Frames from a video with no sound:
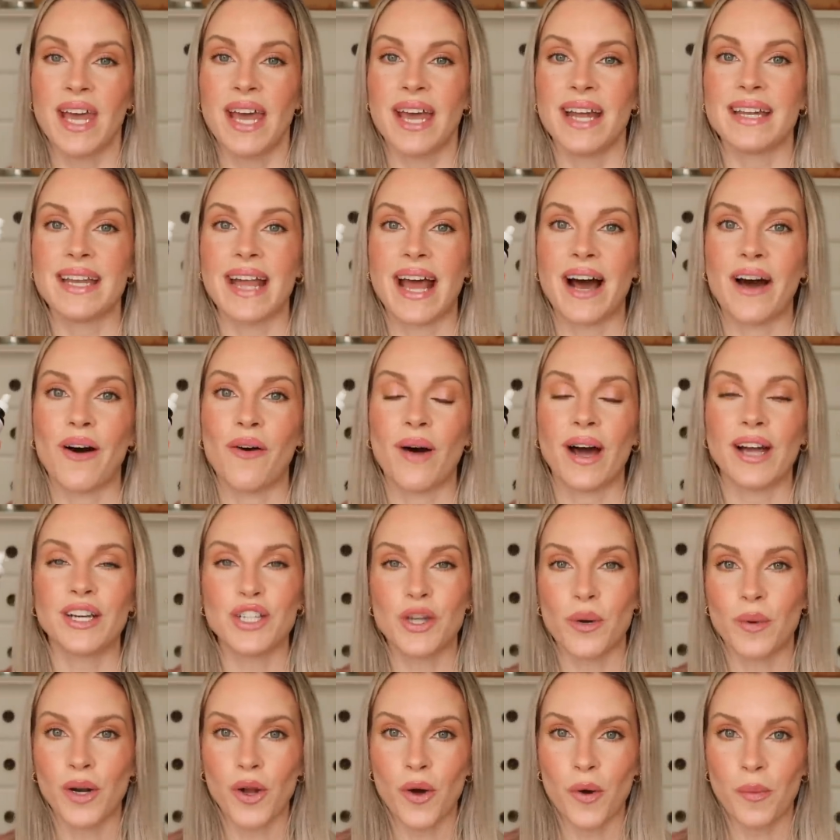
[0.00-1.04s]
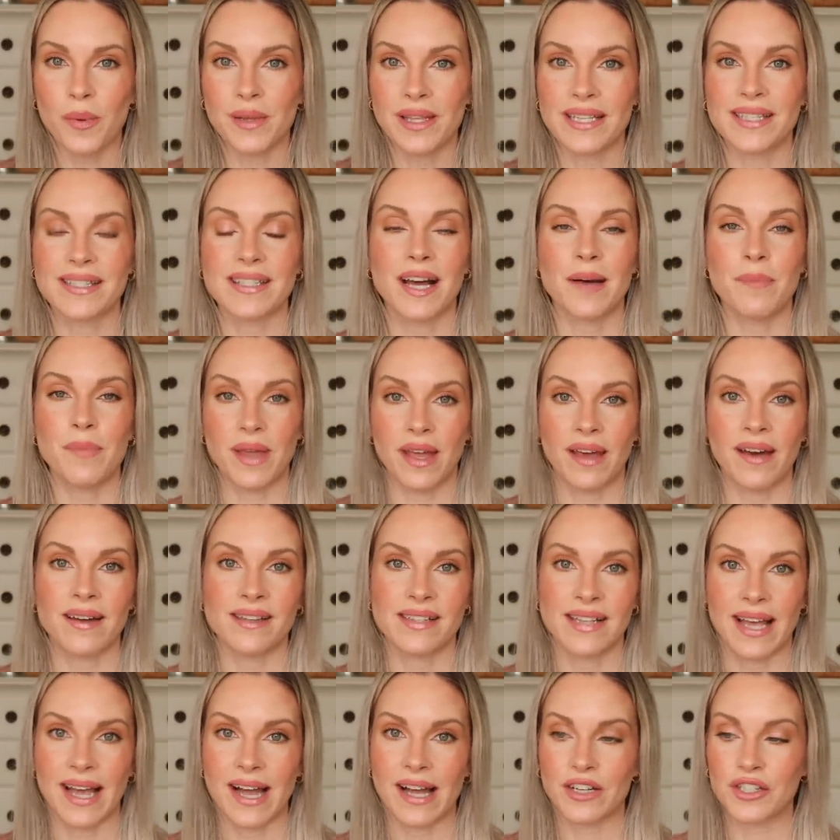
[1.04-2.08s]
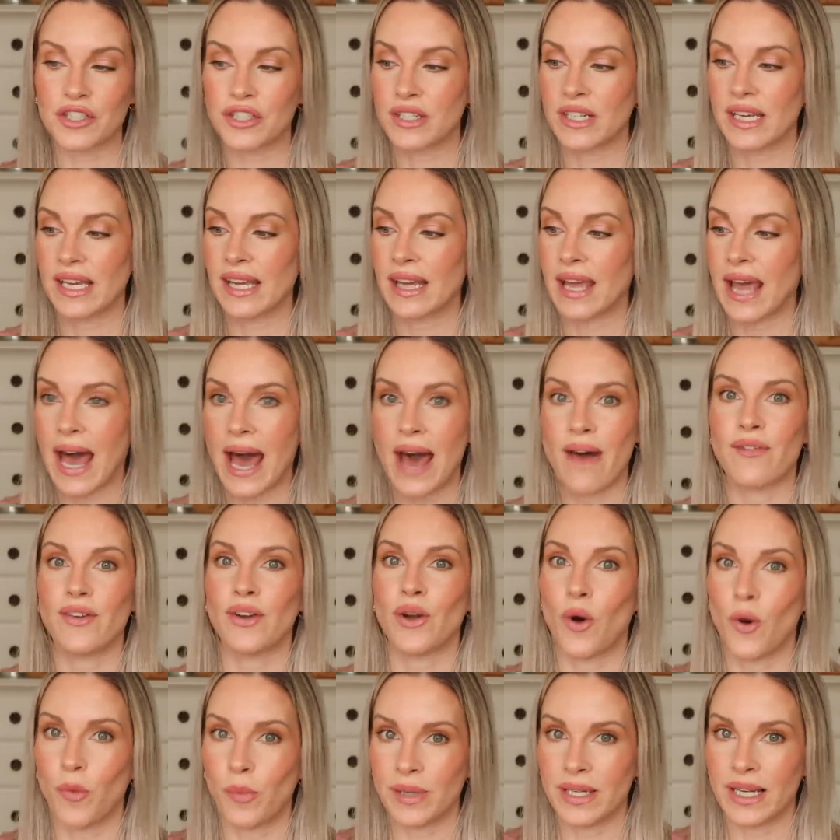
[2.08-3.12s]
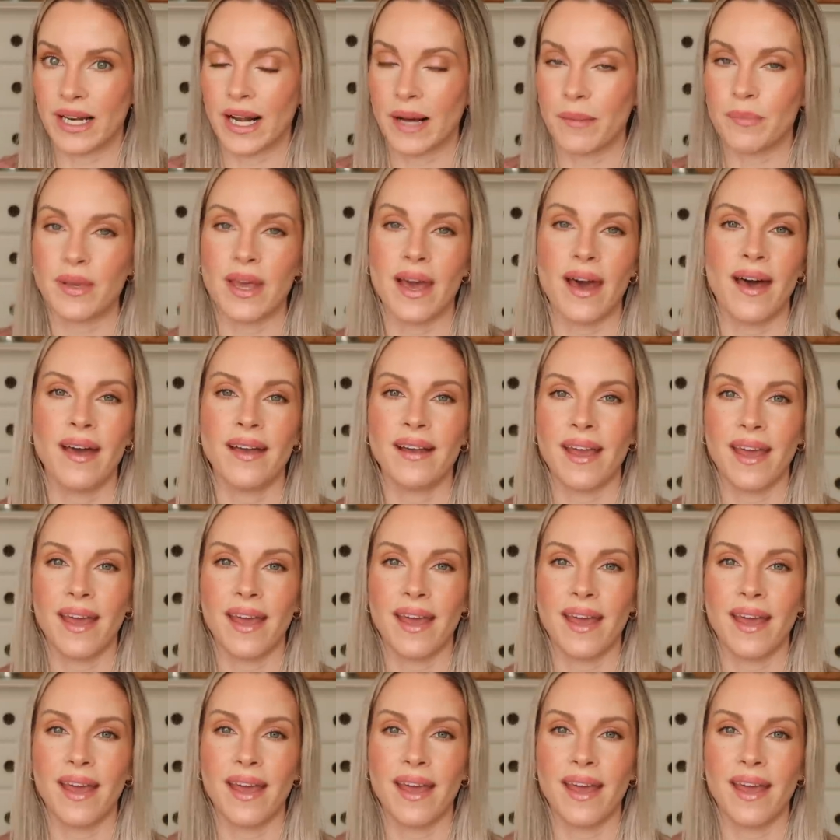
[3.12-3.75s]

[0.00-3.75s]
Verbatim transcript: Now, I don't want to open this up because I actually haven't opened it up yet,